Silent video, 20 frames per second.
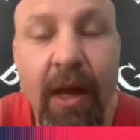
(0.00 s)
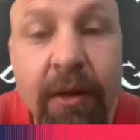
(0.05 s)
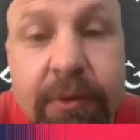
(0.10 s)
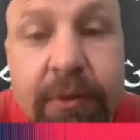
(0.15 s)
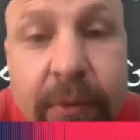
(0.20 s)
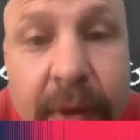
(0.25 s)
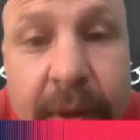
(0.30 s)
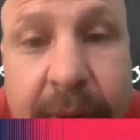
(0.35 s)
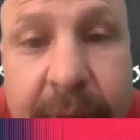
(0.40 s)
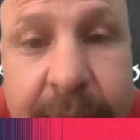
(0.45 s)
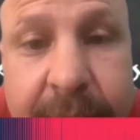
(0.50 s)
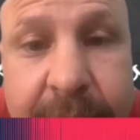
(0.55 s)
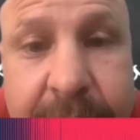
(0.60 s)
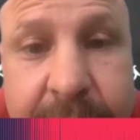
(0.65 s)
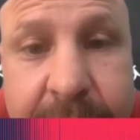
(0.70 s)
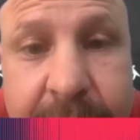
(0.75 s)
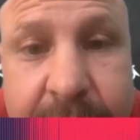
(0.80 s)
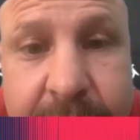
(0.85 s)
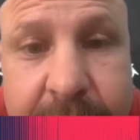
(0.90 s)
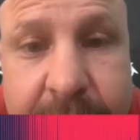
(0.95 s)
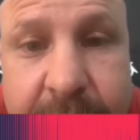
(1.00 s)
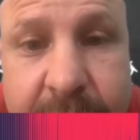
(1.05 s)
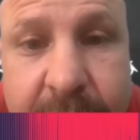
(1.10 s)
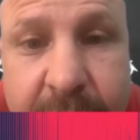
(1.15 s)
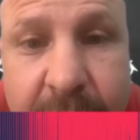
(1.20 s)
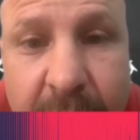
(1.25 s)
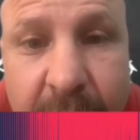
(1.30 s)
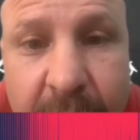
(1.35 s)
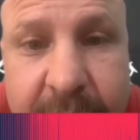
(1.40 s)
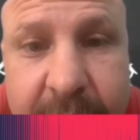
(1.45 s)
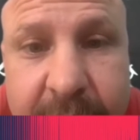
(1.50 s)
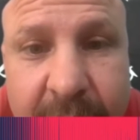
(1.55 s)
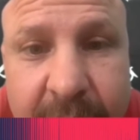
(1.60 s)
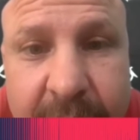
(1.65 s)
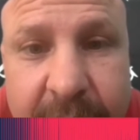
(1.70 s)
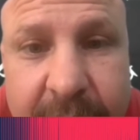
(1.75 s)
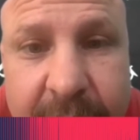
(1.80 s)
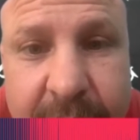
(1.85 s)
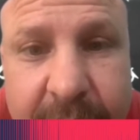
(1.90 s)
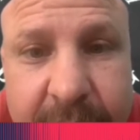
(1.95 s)
what? How's lockdown, lockdown. for
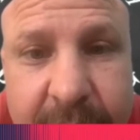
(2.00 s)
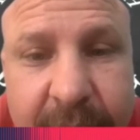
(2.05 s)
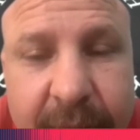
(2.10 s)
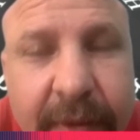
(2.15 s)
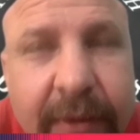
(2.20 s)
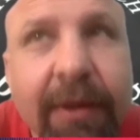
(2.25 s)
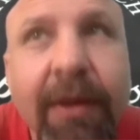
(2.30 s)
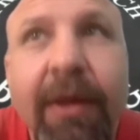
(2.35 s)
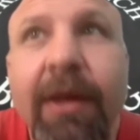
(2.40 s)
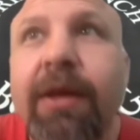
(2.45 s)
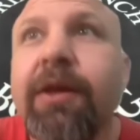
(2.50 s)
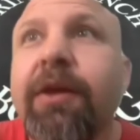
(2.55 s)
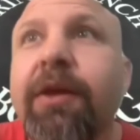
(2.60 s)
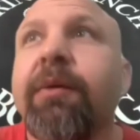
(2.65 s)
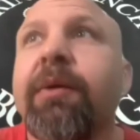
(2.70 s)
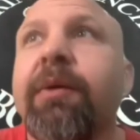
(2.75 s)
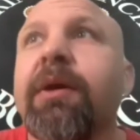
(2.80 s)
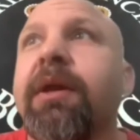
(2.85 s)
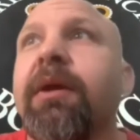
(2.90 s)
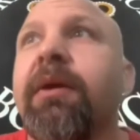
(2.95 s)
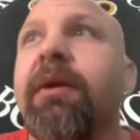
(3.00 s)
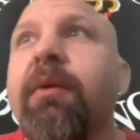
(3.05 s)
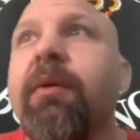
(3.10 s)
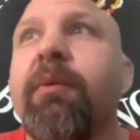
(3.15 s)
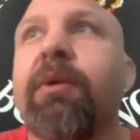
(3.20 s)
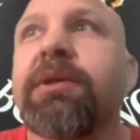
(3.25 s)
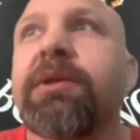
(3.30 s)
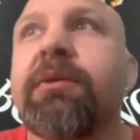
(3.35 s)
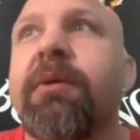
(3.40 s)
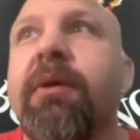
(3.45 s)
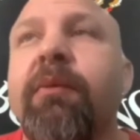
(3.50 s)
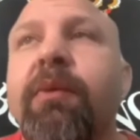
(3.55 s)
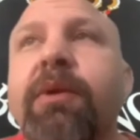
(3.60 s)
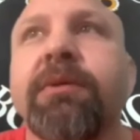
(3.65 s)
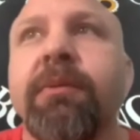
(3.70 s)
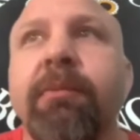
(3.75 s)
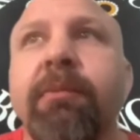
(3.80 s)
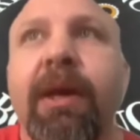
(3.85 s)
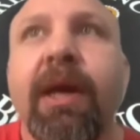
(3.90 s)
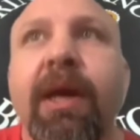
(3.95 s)
yourself? You know what? It wasn't it
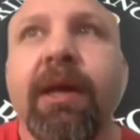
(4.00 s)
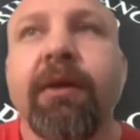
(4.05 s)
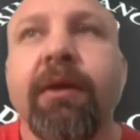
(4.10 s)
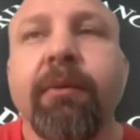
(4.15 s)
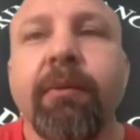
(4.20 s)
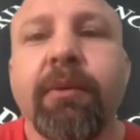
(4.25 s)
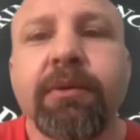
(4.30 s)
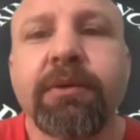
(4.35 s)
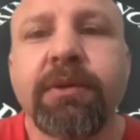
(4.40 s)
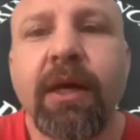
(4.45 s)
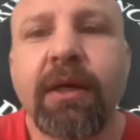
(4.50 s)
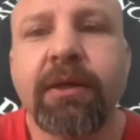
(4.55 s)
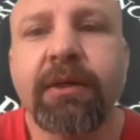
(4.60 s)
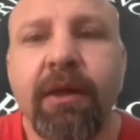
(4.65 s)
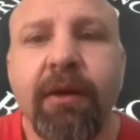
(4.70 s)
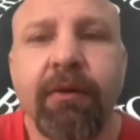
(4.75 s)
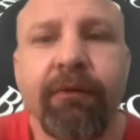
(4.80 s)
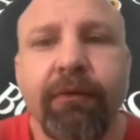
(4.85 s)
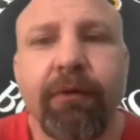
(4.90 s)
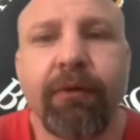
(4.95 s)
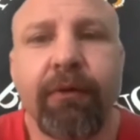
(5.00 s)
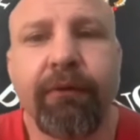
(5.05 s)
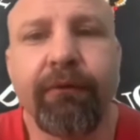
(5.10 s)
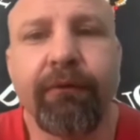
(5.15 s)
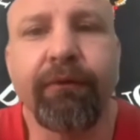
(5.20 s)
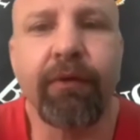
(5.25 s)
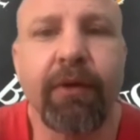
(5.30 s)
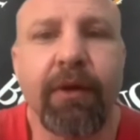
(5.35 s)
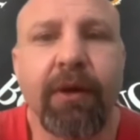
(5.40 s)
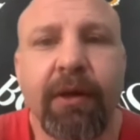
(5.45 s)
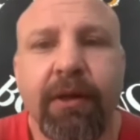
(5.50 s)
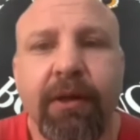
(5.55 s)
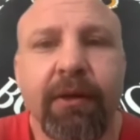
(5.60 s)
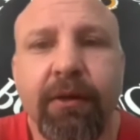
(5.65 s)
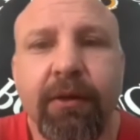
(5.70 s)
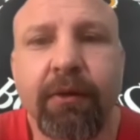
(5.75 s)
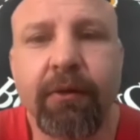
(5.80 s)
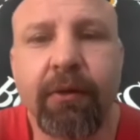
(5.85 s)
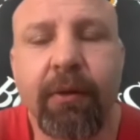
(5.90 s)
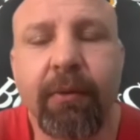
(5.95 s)
wasn't bad here. We was locked down for for like you
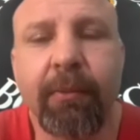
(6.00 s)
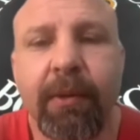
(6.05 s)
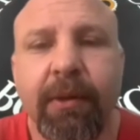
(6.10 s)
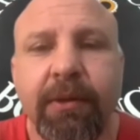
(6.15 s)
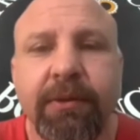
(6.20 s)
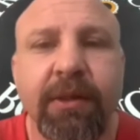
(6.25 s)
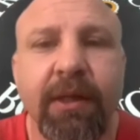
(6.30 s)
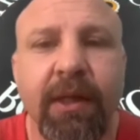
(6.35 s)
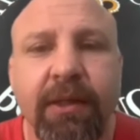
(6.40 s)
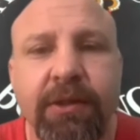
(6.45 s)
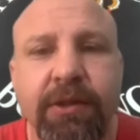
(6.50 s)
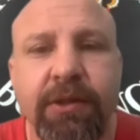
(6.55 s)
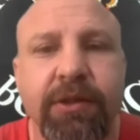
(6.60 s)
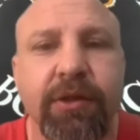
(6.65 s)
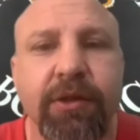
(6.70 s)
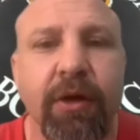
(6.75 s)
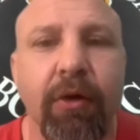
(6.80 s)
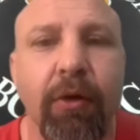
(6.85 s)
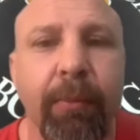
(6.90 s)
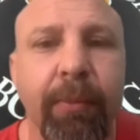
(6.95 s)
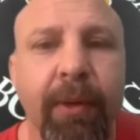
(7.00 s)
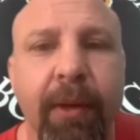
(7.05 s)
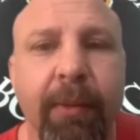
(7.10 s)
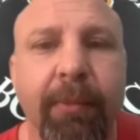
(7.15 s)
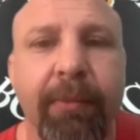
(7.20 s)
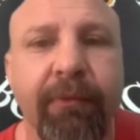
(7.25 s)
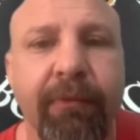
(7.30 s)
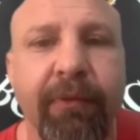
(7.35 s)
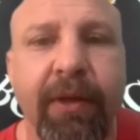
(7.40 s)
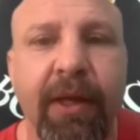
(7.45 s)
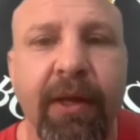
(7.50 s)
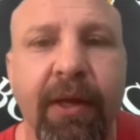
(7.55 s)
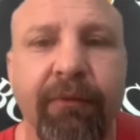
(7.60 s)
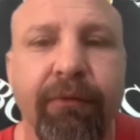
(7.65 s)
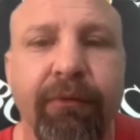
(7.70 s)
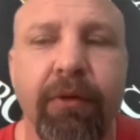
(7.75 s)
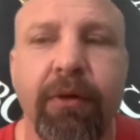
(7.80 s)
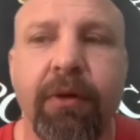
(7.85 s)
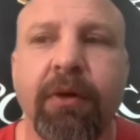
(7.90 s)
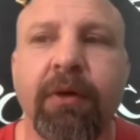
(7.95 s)
know a couple months, and I just started opening up again
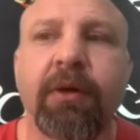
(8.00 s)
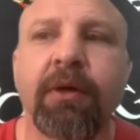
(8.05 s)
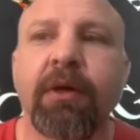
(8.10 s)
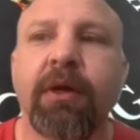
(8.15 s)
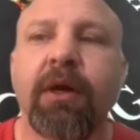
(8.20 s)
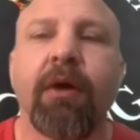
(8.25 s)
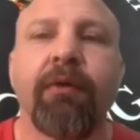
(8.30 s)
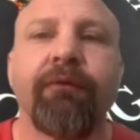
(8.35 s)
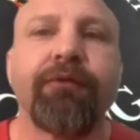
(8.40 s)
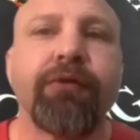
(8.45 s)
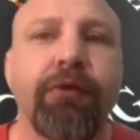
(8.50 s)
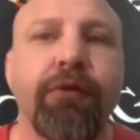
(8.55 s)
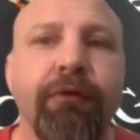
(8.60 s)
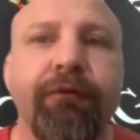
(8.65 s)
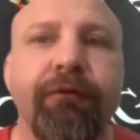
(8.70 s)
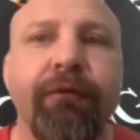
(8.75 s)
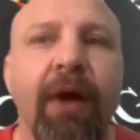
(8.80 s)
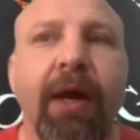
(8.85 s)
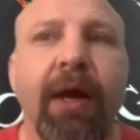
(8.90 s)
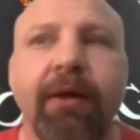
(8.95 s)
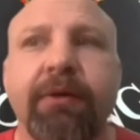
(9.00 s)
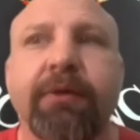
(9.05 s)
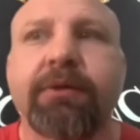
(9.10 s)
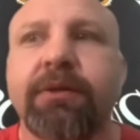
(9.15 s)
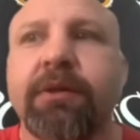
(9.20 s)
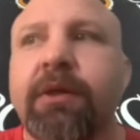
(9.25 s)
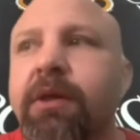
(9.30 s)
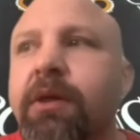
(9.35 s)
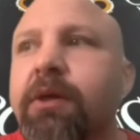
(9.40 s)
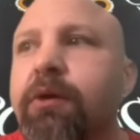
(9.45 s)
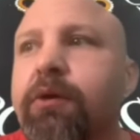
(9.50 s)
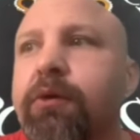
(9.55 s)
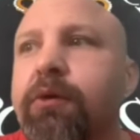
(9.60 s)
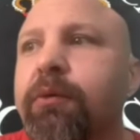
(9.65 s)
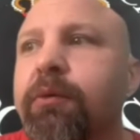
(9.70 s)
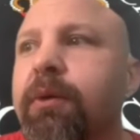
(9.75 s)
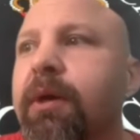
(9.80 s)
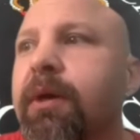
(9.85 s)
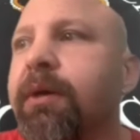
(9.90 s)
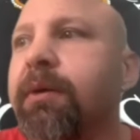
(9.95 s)
for a few fighters who
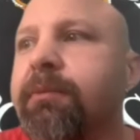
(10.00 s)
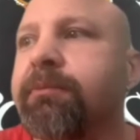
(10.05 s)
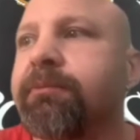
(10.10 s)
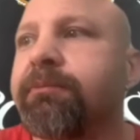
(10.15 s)
um